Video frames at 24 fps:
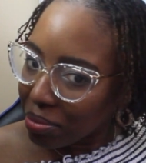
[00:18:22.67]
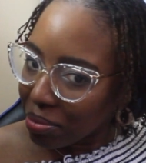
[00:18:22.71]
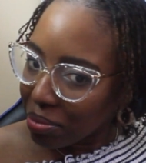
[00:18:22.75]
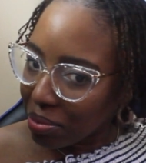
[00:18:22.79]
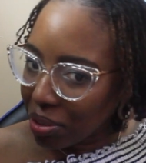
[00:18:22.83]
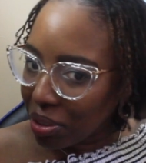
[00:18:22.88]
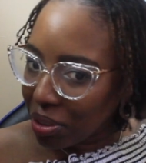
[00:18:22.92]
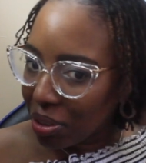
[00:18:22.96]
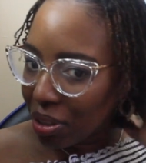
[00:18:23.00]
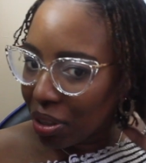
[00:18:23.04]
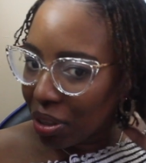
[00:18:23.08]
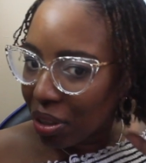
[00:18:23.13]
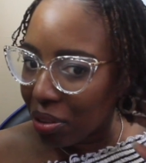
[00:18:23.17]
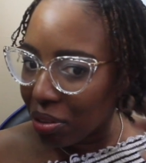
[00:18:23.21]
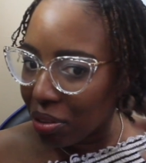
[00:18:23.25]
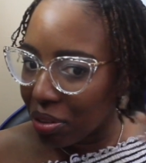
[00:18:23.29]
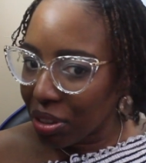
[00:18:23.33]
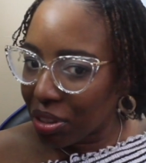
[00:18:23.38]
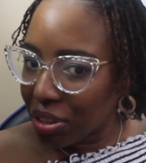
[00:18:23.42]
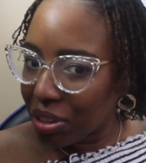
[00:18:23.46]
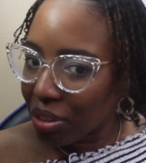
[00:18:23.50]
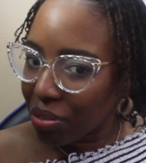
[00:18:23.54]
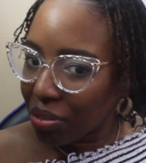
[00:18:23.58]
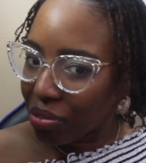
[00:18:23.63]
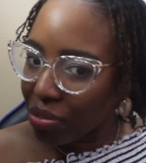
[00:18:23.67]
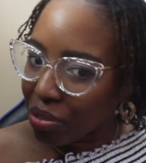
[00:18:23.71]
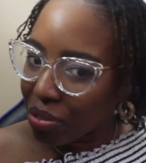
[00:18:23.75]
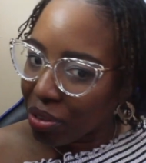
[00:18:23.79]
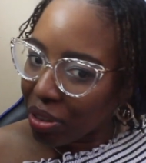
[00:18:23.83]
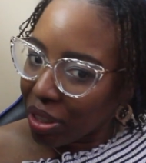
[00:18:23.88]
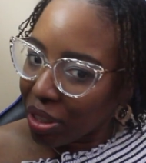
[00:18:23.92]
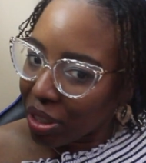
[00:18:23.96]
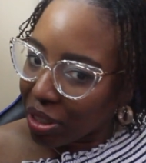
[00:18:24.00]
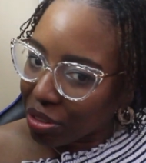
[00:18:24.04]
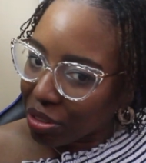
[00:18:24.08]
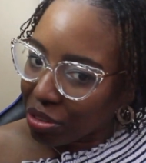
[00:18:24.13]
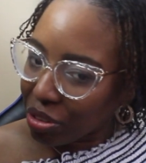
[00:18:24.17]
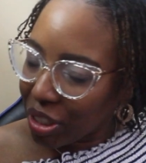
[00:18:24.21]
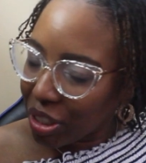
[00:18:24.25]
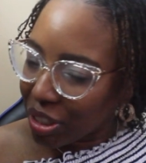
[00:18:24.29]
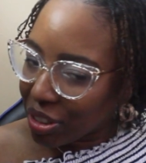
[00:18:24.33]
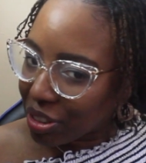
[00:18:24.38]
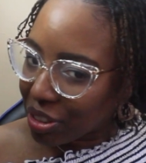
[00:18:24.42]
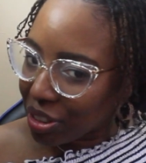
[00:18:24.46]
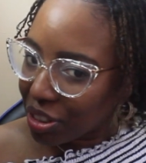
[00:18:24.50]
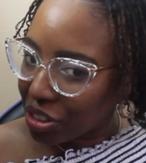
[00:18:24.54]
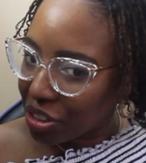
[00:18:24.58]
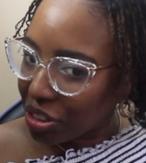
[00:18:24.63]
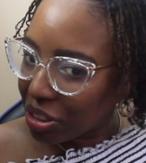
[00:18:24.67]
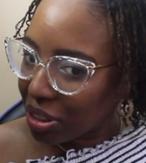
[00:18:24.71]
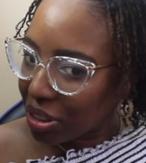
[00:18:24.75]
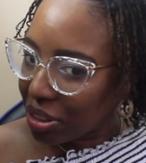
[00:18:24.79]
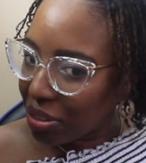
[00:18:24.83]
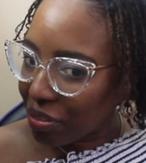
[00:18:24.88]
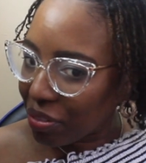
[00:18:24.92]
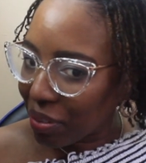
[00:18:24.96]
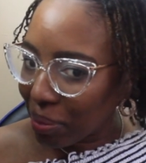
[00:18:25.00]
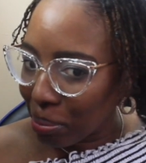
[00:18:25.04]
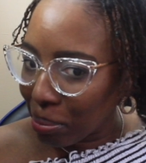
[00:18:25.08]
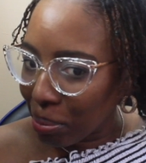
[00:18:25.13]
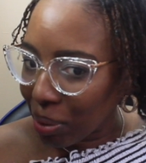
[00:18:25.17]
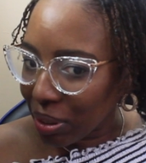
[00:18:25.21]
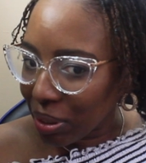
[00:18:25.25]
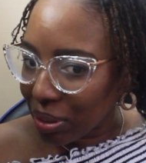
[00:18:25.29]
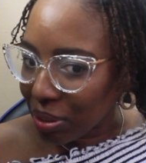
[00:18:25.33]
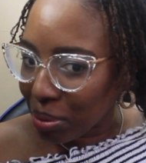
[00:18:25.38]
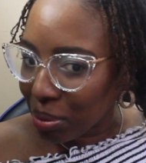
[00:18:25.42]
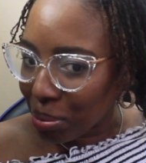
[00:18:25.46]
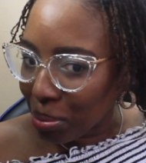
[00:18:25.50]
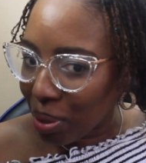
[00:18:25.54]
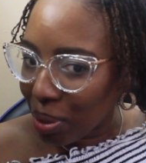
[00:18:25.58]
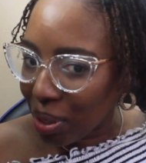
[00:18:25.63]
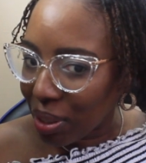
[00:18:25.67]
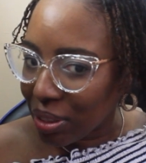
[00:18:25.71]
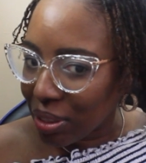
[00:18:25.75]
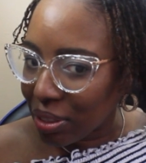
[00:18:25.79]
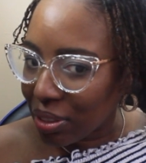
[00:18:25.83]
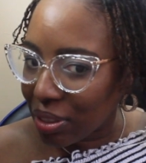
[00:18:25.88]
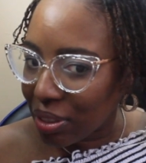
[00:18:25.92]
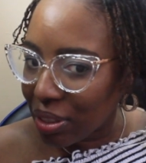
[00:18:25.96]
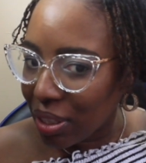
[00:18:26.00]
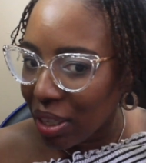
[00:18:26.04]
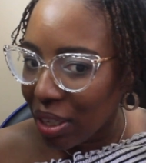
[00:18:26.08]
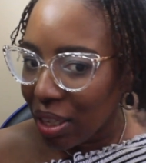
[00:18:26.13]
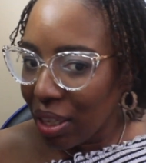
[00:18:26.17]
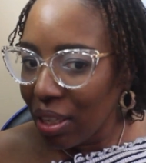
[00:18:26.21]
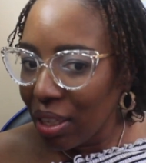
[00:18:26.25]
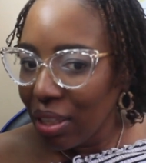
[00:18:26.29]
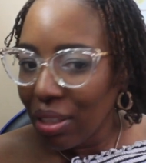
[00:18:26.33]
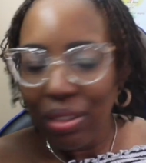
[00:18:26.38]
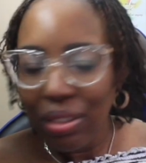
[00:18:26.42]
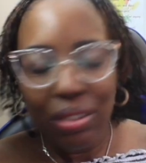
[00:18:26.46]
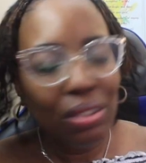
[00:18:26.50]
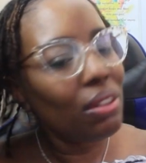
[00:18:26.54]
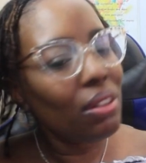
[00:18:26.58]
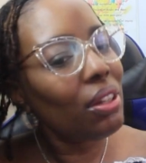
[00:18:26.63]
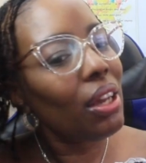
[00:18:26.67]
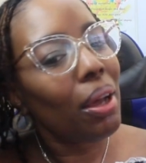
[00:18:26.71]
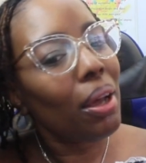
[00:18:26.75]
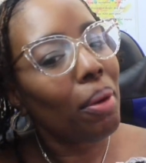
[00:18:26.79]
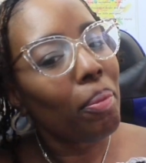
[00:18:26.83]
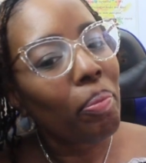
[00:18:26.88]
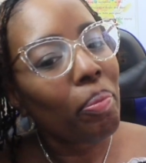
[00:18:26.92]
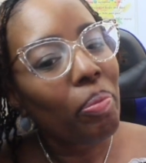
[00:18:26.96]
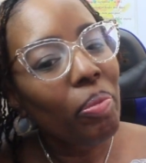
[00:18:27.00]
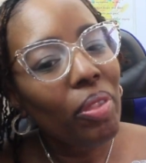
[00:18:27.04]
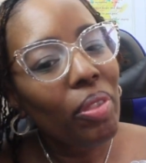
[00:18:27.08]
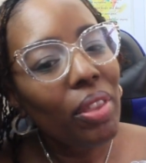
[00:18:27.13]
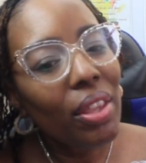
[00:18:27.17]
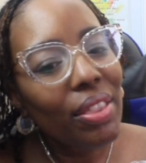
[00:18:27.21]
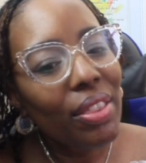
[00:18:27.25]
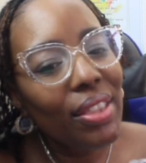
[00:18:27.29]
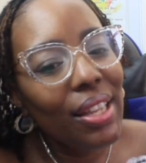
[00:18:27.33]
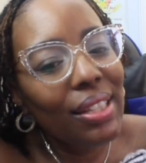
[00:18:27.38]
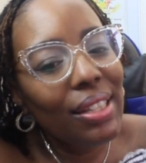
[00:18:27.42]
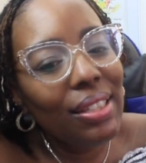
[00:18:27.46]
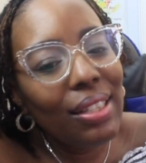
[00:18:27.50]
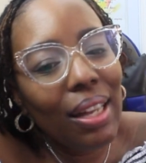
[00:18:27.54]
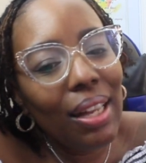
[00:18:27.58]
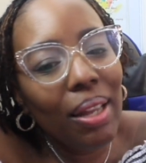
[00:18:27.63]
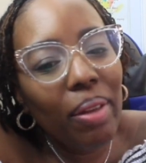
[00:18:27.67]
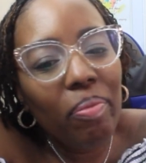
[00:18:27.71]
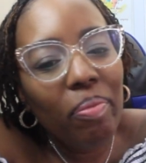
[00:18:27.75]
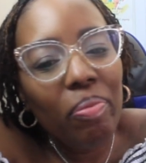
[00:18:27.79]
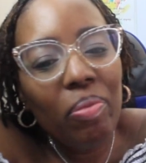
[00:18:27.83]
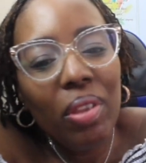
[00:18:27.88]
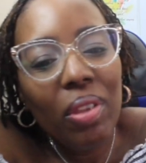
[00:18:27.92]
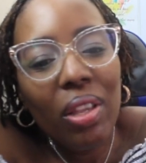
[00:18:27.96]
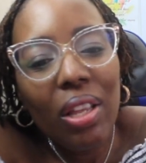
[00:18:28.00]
the different transition from month to month. So yeah, that's it.